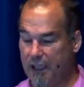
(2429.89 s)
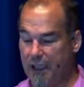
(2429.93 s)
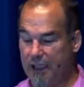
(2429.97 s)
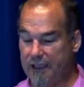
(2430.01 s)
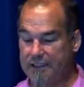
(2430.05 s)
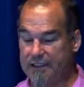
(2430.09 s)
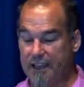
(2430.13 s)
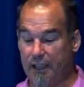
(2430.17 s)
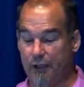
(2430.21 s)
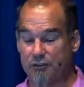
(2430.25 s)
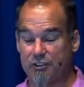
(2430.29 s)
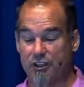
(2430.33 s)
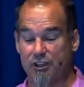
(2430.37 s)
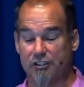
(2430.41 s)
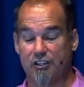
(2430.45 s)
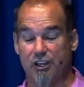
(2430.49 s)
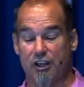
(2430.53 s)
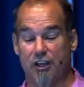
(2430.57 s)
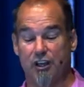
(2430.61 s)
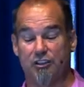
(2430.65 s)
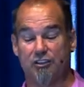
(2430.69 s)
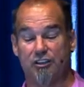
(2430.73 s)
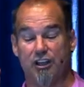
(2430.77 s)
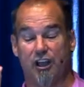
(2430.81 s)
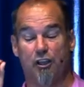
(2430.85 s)
He tells us
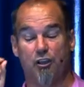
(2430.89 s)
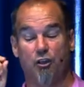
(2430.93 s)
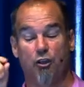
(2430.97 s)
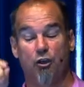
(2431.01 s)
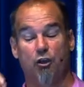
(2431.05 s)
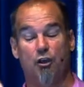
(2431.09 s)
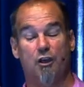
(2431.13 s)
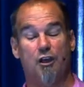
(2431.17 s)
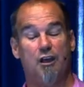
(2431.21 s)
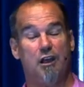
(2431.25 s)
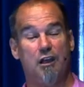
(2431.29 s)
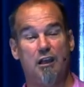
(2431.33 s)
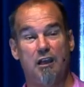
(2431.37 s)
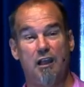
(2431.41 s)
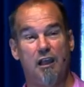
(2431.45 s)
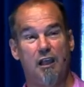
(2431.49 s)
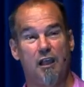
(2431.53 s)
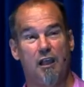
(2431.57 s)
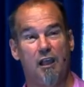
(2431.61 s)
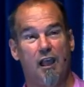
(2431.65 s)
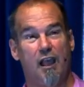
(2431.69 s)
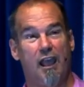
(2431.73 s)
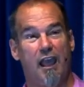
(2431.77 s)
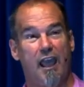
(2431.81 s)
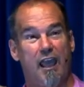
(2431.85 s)
it is a good,
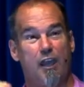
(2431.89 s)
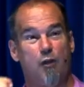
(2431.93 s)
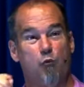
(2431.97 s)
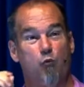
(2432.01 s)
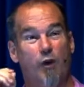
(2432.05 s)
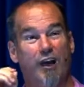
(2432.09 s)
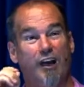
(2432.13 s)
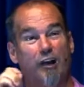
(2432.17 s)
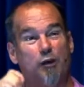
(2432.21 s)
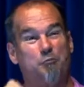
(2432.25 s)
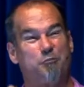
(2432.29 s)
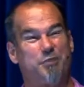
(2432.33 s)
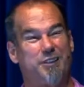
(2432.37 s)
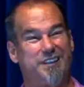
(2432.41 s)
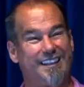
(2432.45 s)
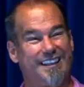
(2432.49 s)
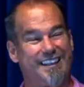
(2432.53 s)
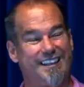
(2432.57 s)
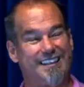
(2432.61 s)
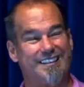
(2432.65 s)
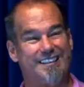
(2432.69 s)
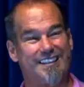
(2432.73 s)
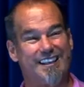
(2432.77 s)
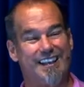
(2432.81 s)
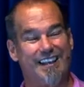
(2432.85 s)
a well
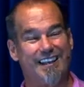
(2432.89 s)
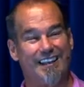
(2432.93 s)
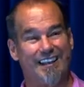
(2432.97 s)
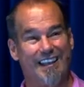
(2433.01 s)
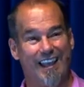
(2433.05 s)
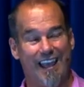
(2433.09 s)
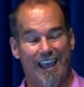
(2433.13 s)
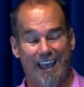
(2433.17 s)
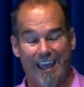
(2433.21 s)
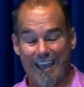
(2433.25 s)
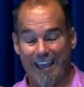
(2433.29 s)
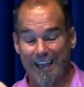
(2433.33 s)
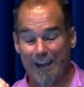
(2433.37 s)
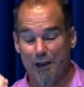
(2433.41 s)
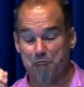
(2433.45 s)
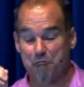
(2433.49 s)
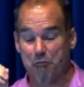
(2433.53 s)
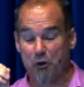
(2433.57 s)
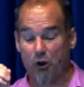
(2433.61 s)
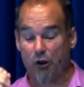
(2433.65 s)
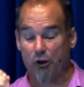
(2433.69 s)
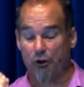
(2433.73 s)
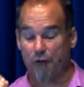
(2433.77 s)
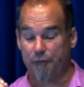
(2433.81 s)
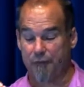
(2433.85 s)
pleasing, and a
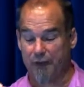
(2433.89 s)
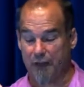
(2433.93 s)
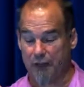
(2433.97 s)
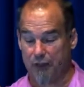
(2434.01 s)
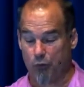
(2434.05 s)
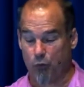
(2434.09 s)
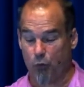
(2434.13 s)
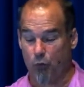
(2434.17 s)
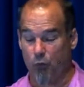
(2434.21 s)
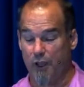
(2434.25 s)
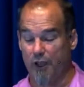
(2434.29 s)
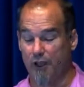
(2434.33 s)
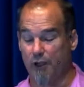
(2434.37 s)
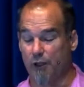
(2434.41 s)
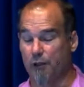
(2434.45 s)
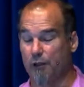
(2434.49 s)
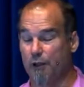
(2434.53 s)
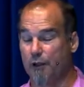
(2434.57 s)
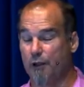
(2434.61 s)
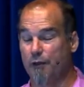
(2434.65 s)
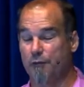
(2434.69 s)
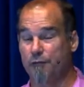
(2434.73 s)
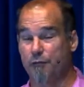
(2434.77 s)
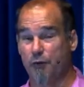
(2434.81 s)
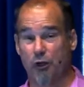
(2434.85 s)
perfect will
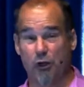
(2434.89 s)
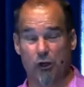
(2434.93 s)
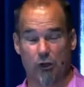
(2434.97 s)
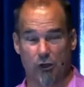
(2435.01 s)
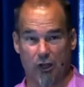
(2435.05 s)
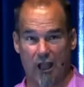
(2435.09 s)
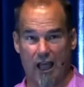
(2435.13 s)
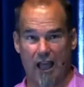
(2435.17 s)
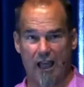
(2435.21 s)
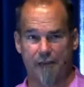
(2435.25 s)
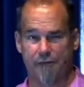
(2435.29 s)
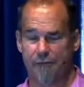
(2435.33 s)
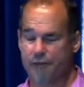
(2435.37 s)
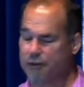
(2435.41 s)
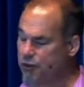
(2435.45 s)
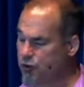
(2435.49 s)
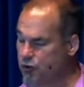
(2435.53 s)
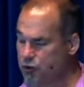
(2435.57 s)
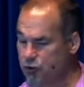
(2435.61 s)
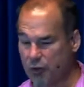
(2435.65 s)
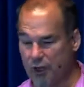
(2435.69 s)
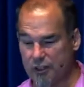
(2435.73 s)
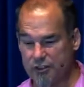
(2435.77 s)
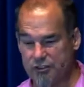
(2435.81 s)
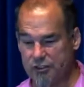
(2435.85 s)
for your life.
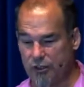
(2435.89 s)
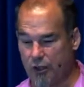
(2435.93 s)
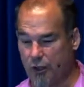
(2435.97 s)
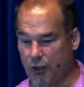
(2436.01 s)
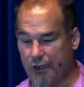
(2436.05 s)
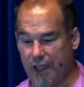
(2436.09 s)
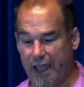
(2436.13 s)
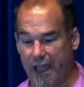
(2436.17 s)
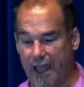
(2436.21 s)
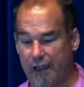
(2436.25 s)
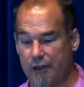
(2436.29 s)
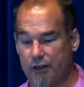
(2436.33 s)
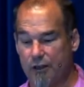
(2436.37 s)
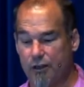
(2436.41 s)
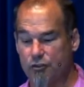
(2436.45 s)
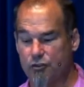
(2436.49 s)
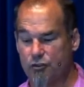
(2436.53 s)
Trust all that.